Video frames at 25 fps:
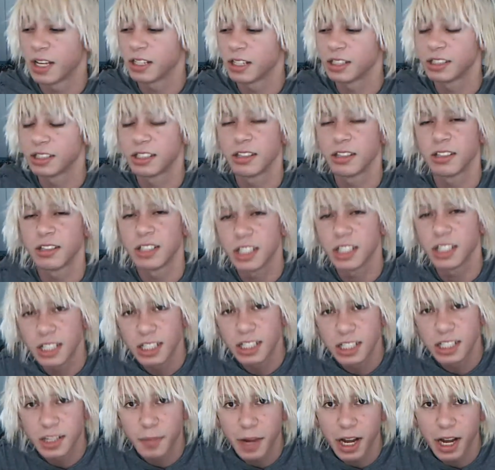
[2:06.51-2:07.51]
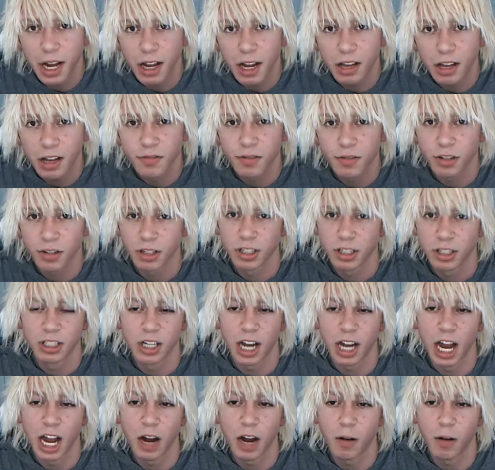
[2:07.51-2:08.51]
So Cindy's in my house for a good
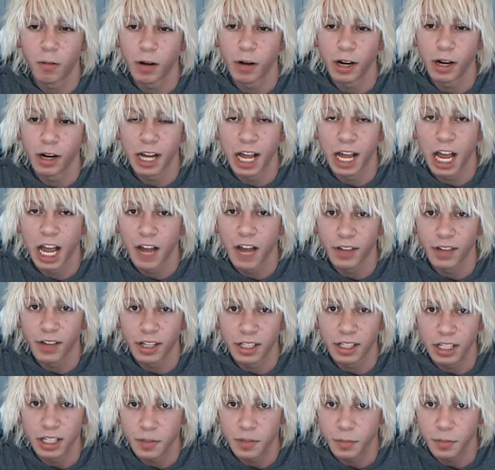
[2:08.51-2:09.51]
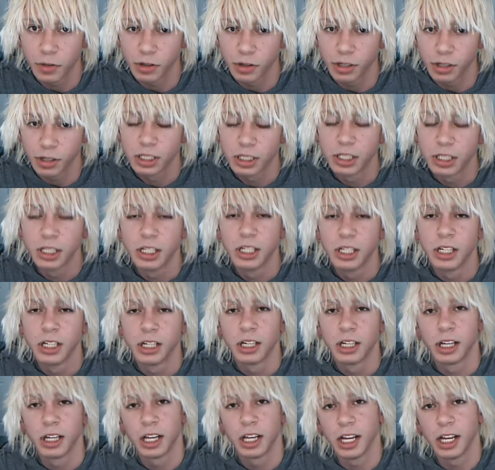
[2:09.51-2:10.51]
hour and a half at this point.
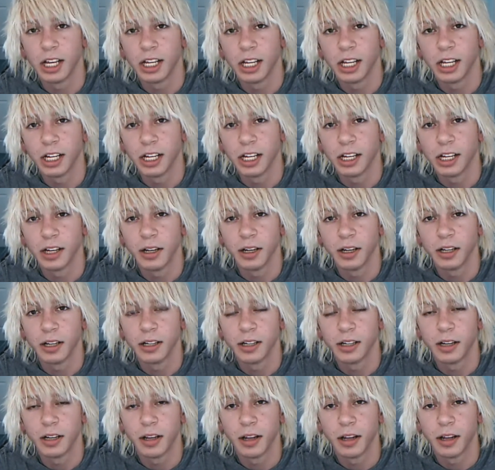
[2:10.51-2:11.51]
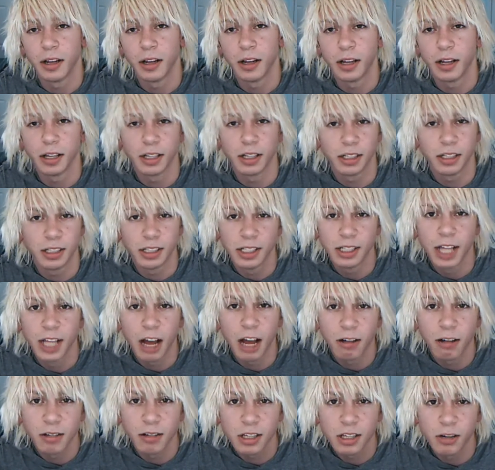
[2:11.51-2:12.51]
And
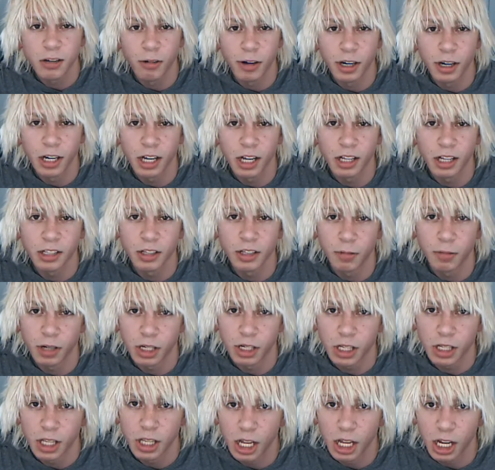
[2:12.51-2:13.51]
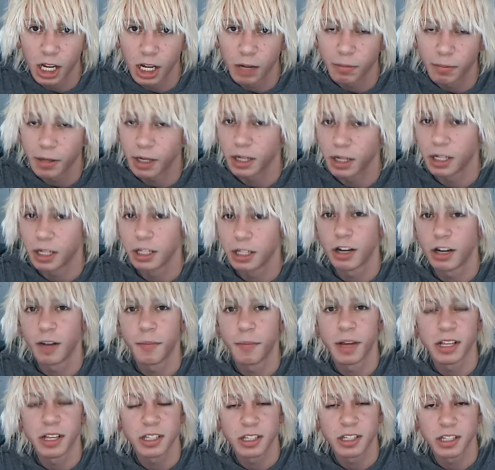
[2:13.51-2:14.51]
now it's going on to 1 o'clock. We're going to drive
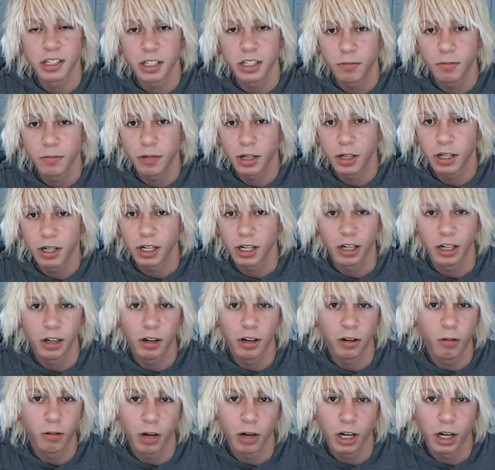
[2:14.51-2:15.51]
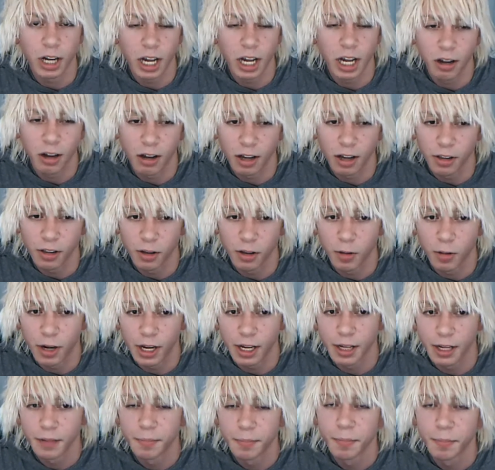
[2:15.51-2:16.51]
my sister to work and go work out on the
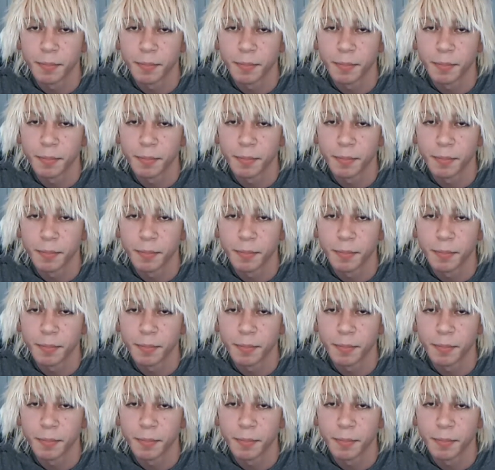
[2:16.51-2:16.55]
way.